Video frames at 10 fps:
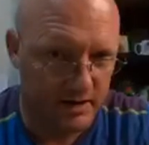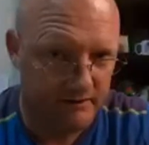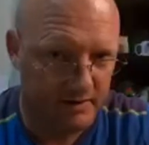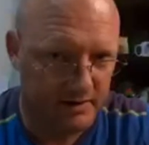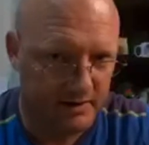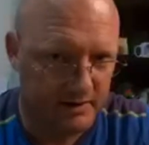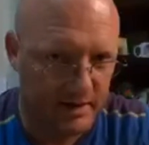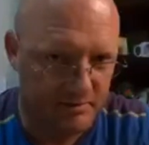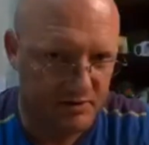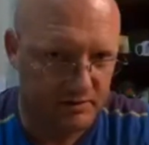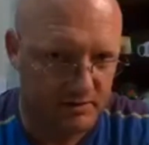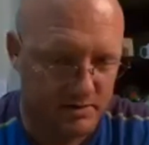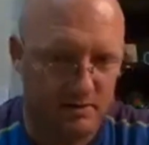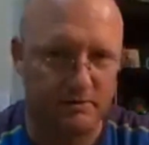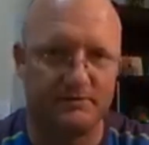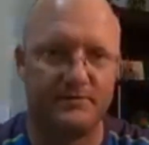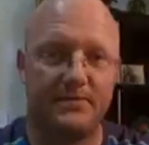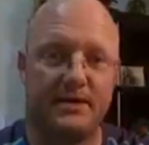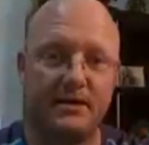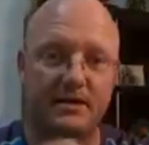every capsule. So
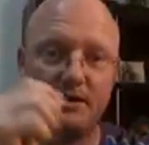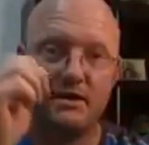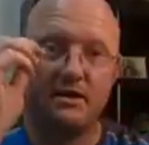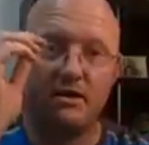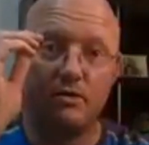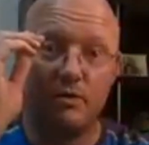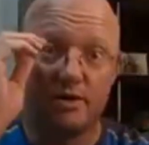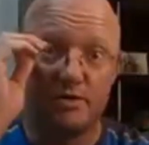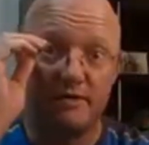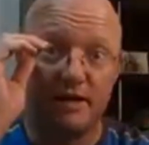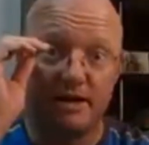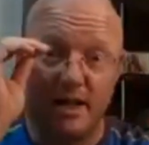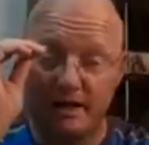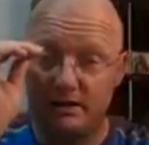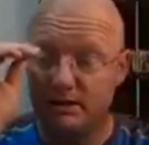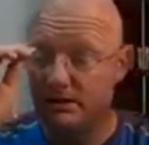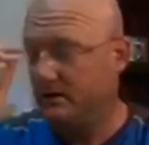once we've done that,